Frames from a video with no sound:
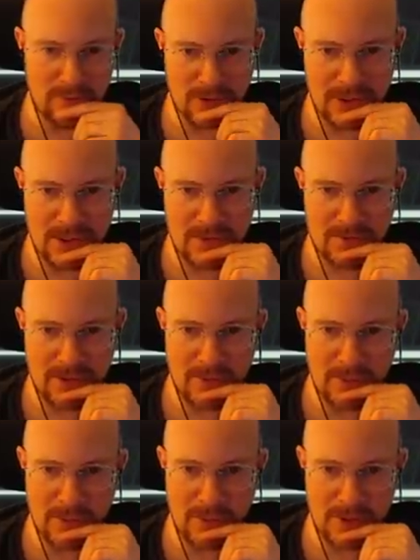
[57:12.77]
Look at these freaking
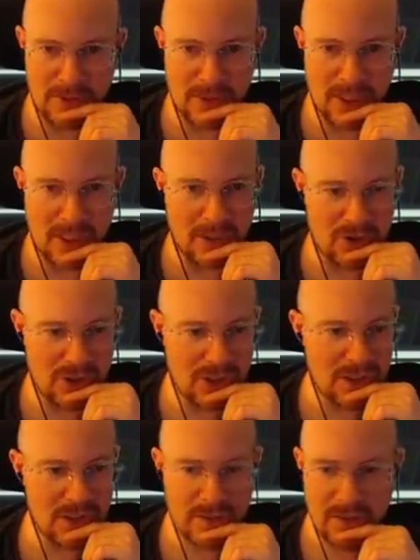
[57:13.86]
rewards we're getting.
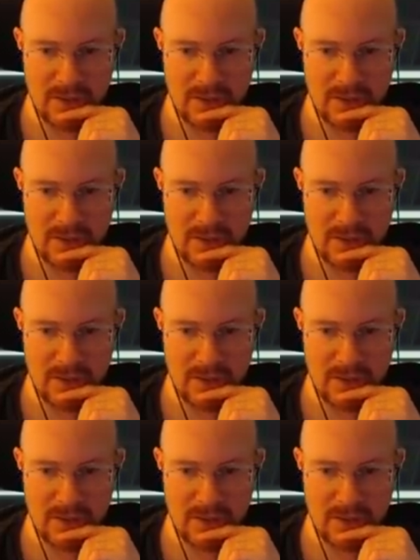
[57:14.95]
Jeez.